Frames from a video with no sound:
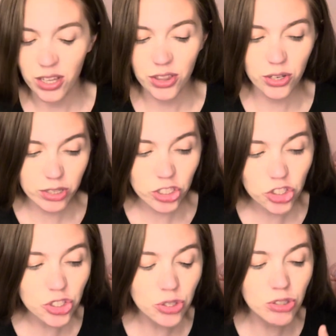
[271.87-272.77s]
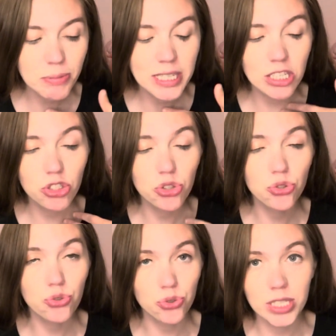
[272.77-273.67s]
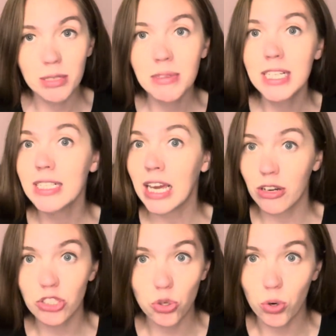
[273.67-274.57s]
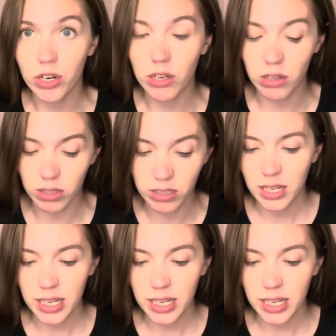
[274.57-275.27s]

The creature is known to be extremely territorial,